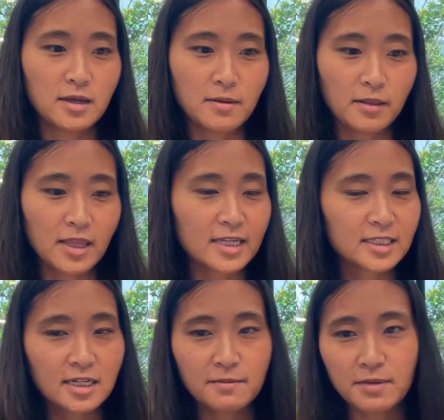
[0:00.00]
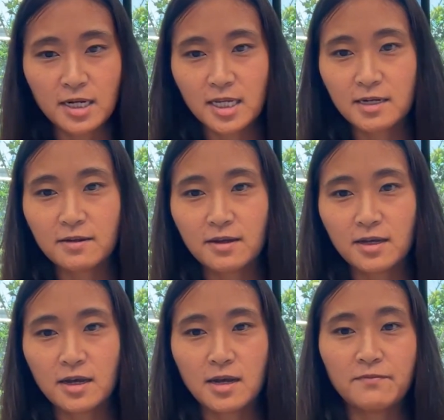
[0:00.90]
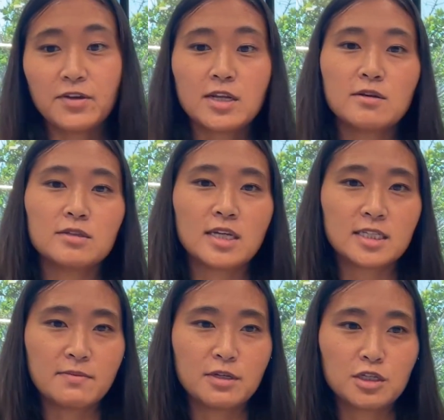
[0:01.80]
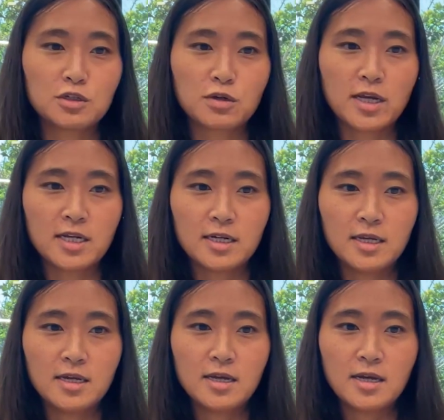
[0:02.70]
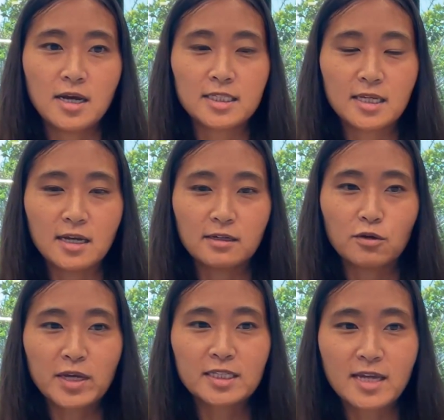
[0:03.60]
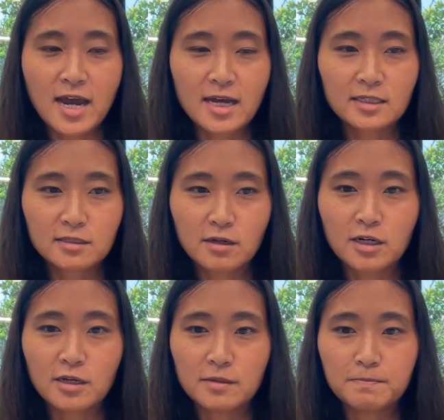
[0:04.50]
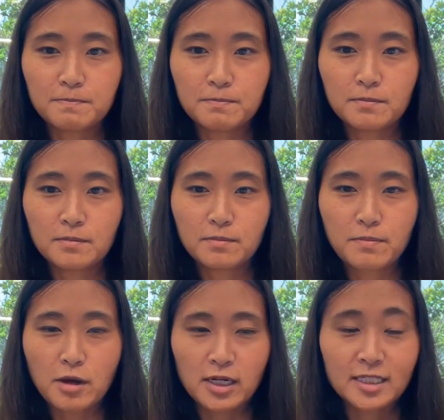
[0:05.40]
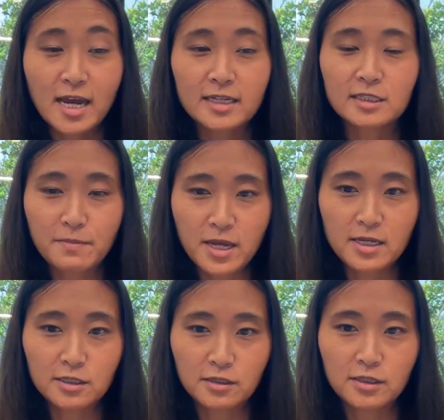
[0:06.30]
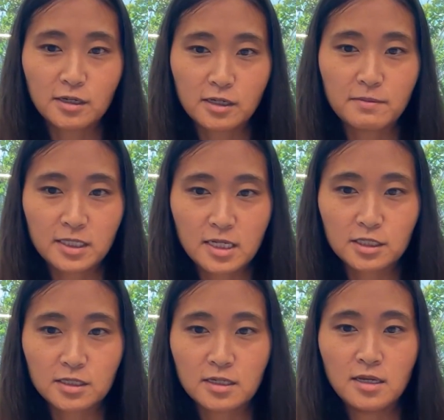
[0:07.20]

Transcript: less than a minute videos that demonstrate a quick task on a task page on the documentation.